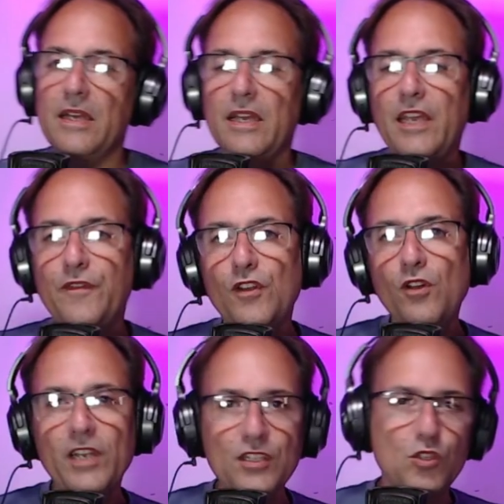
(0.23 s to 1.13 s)
If you're
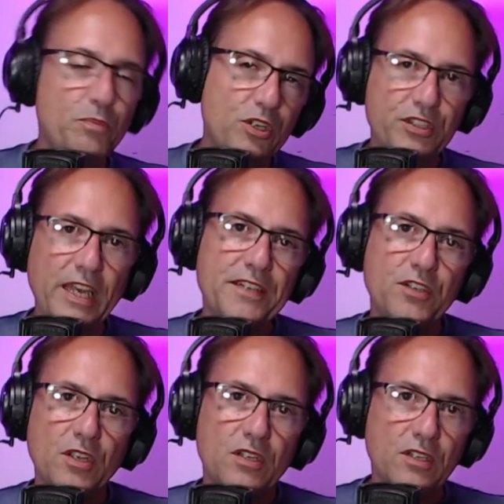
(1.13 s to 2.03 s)
looking to
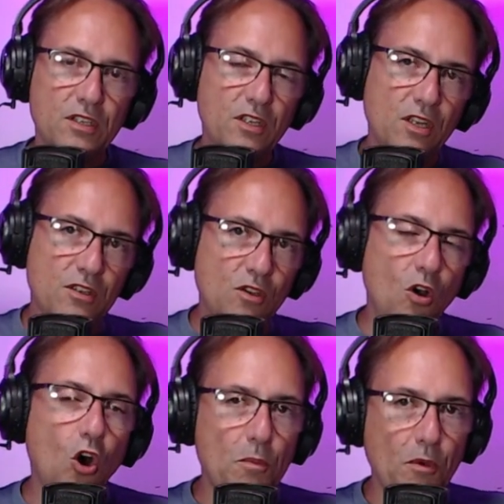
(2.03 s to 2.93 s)
protect your
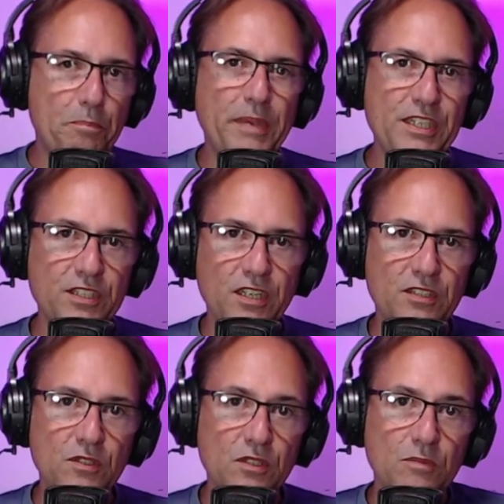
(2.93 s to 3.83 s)
home or
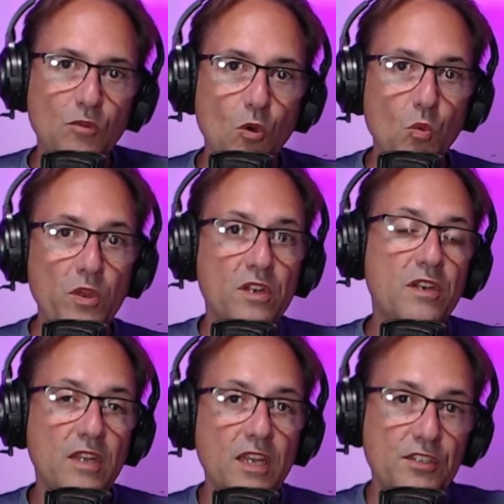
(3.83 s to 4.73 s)
business, all we
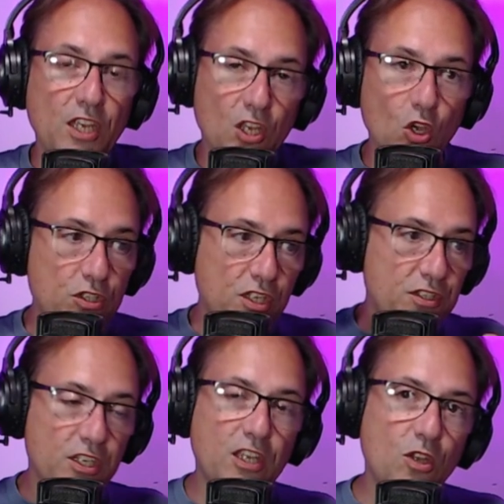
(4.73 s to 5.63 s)
need is a good
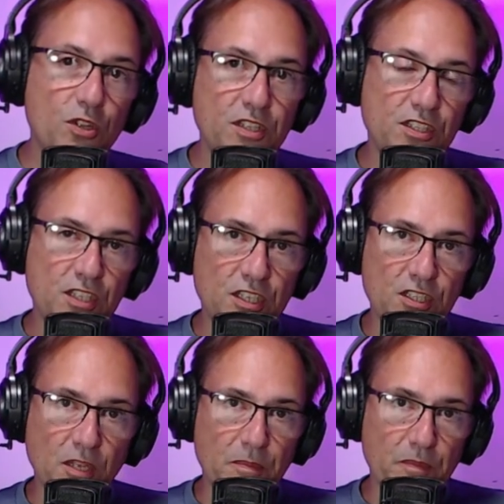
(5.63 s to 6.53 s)
security
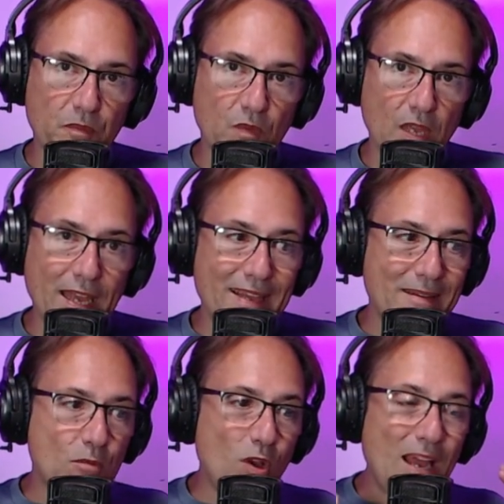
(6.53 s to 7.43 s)
system.
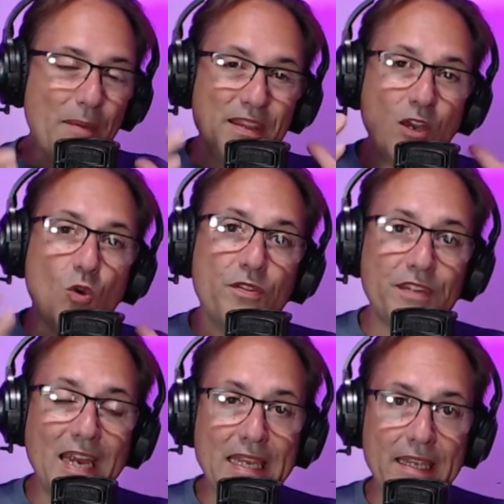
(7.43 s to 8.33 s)
Or how about the
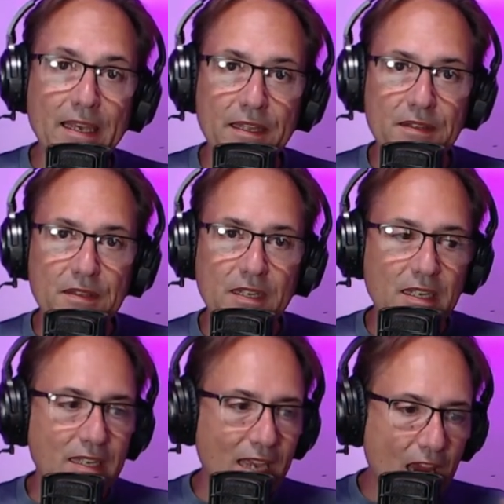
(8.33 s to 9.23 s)
Hontai kit?
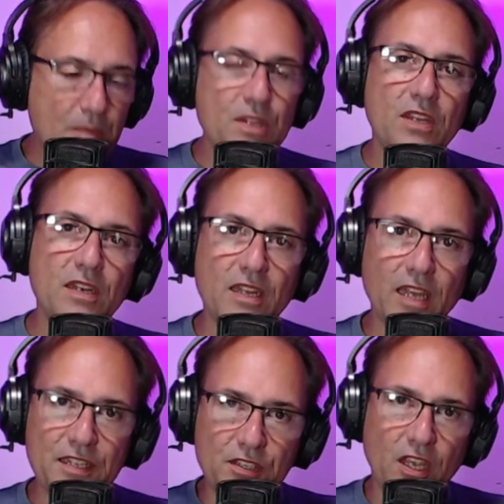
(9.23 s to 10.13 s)
Everything
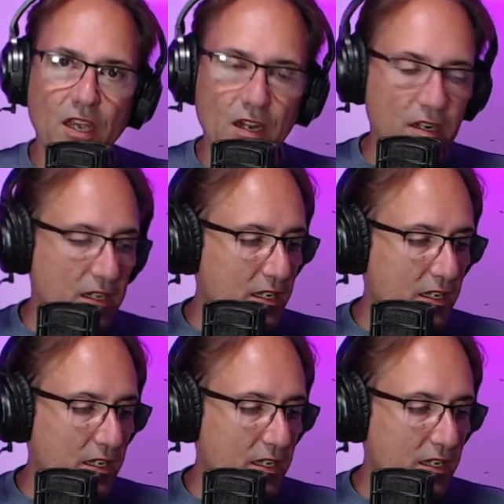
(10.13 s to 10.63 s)
is here.